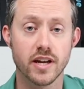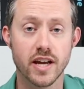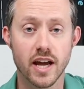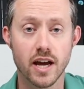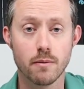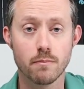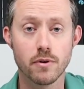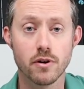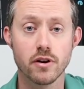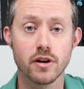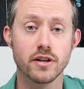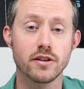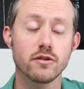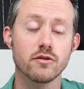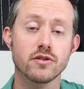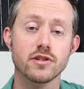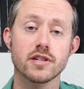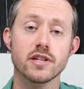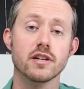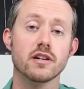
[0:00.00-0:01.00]
camper and
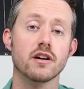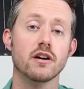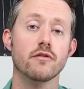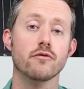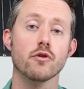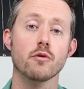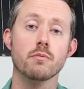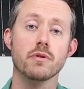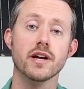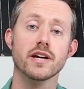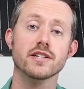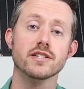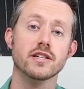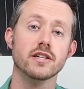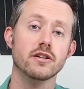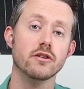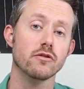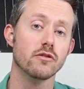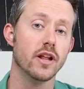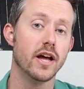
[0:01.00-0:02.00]
you're sick of
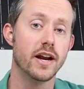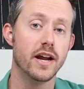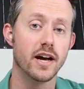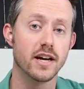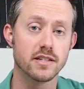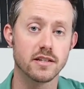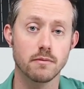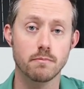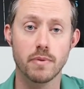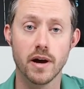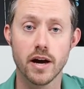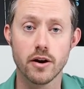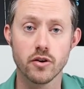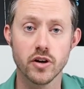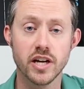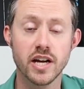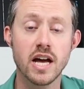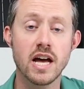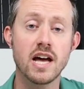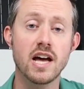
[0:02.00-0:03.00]
replacing your lead-acid
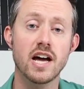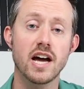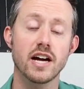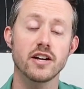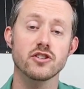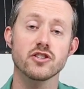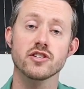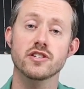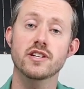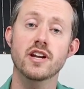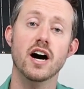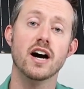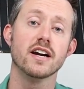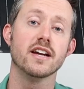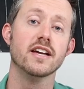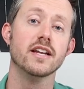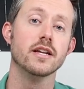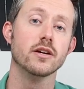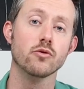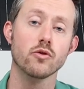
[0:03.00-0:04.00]
battery and just
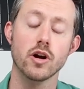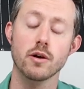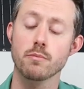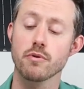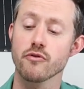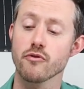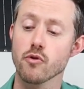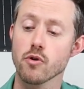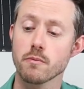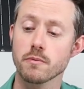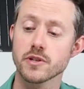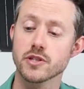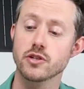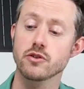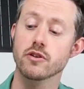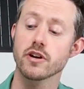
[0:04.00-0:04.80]
not getting great performance,